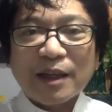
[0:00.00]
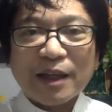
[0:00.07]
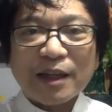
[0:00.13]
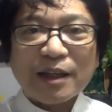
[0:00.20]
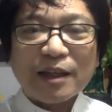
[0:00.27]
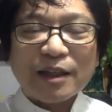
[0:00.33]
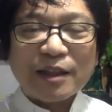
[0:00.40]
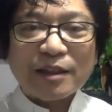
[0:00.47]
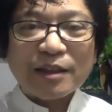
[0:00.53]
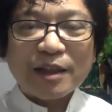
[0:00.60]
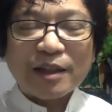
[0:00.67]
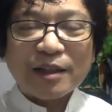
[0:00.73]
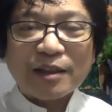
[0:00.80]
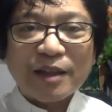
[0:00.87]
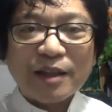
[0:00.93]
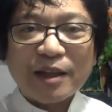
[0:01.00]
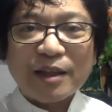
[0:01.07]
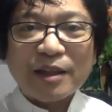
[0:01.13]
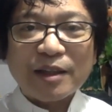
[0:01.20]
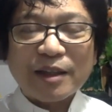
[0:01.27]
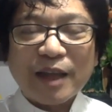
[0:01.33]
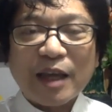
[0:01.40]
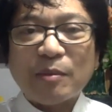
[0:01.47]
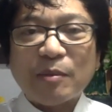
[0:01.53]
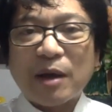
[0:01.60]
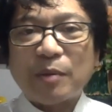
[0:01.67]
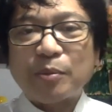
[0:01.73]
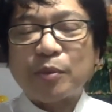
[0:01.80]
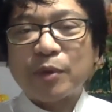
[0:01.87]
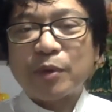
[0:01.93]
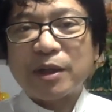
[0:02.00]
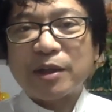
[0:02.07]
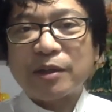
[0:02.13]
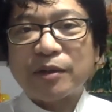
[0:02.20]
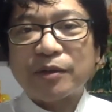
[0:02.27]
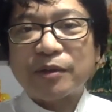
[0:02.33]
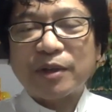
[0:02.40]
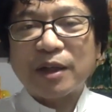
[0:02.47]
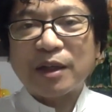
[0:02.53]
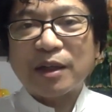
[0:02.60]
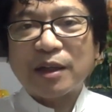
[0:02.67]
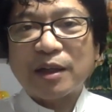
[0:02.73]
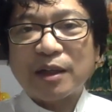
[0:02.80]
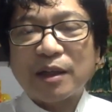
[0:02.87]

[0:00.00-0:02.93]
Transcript: And they came up with a